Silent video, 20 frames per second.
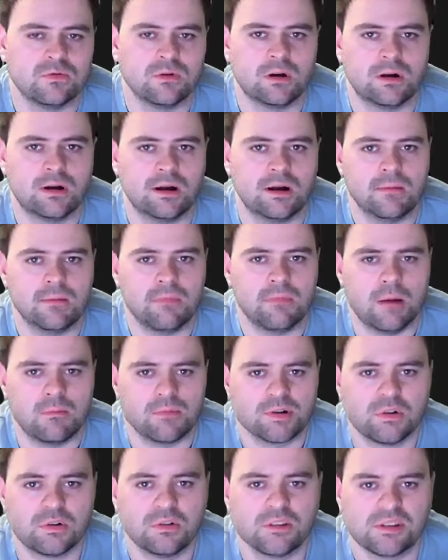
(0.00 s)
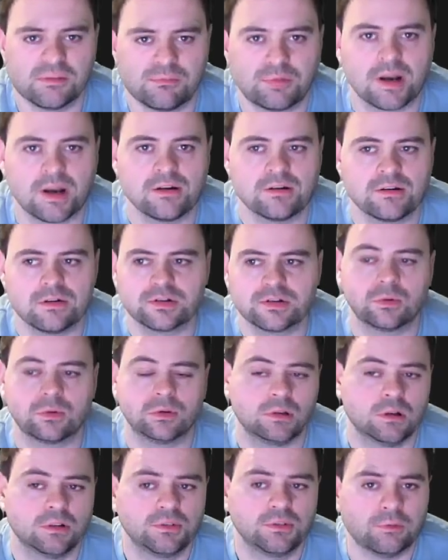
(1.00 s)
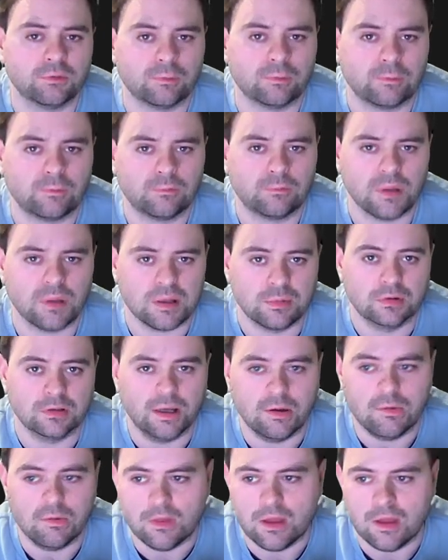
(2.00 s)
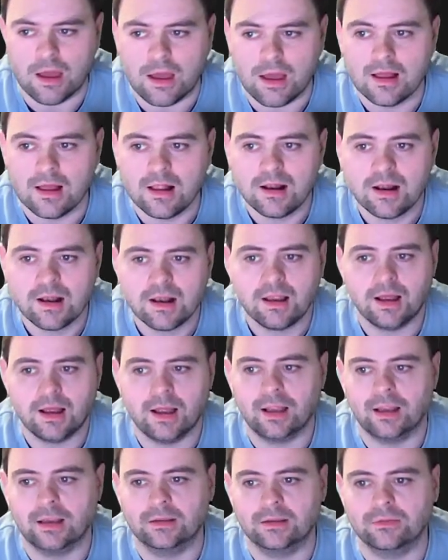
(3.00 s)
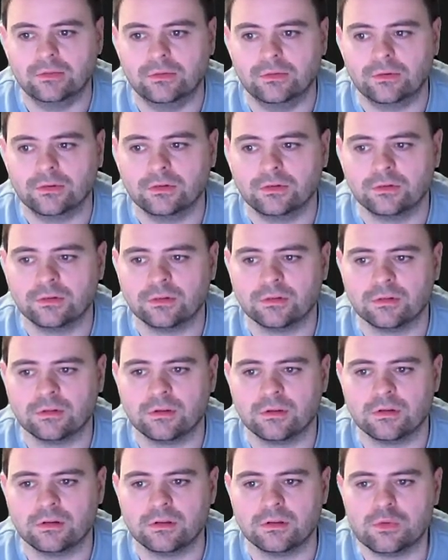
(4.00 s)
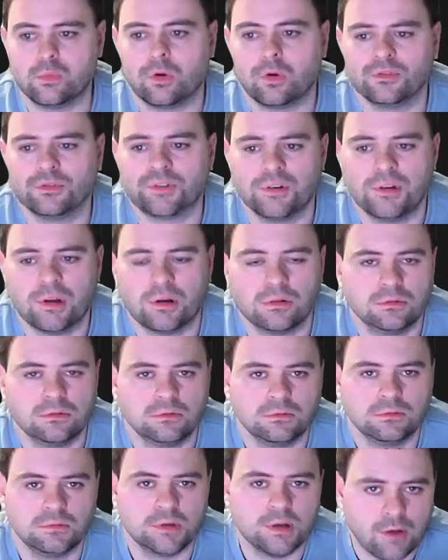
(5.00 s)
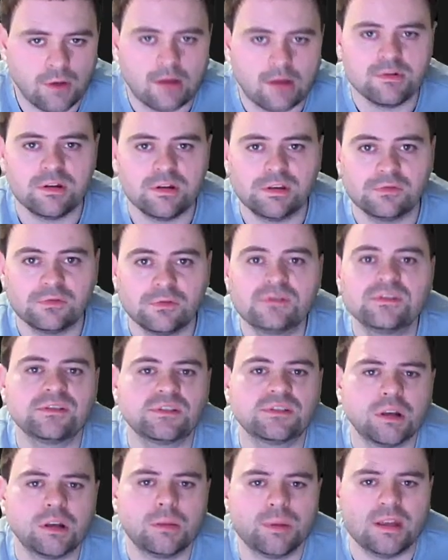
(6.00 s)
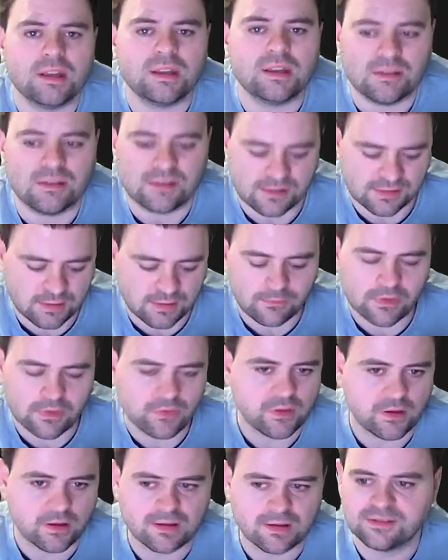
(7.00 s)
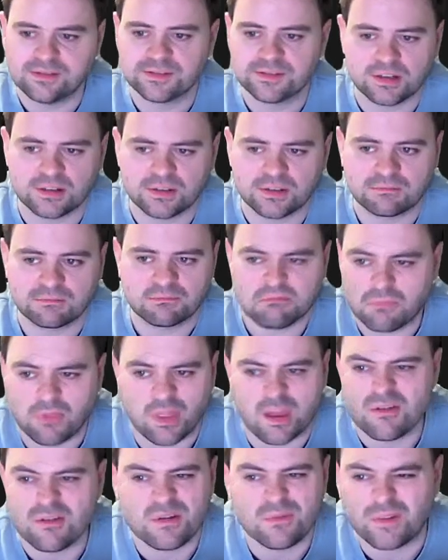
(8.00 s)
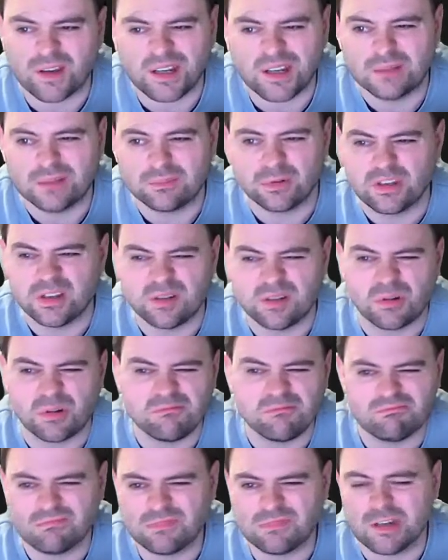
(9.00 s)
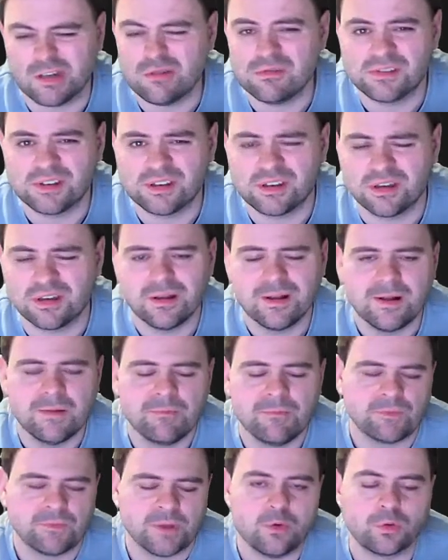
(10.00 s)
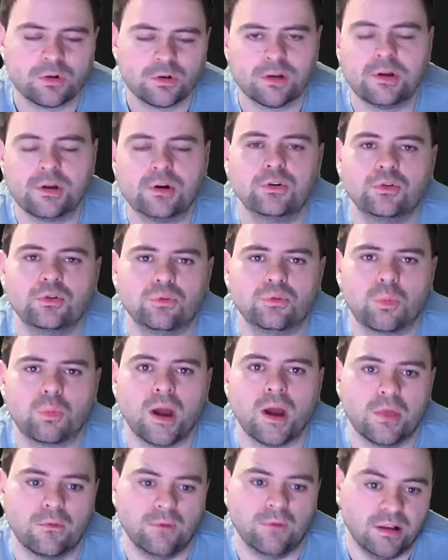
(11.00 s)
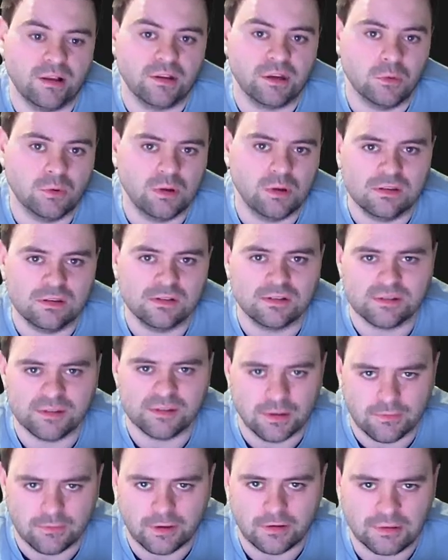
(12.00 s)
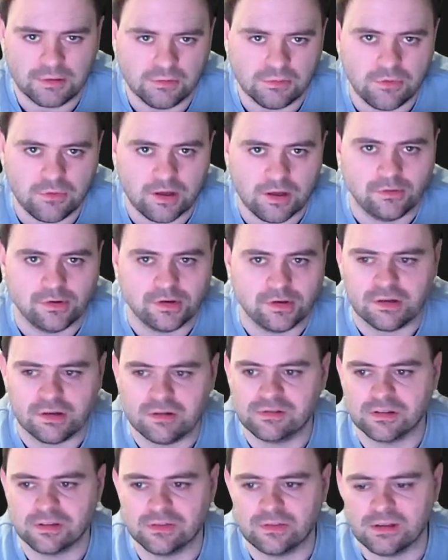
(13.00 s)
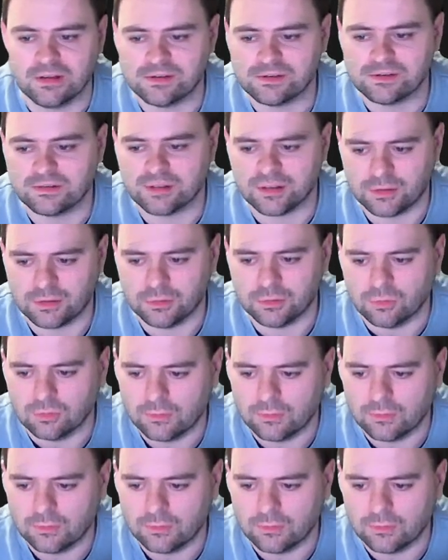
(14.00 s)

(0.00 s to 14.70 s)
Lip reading: I'm sure this is brand new to a lot of people out there, and you want to know, how useful is this going to be? Is this something that is just there and available, you won't use it? You want to know where the value is. Is there value there in using this at all?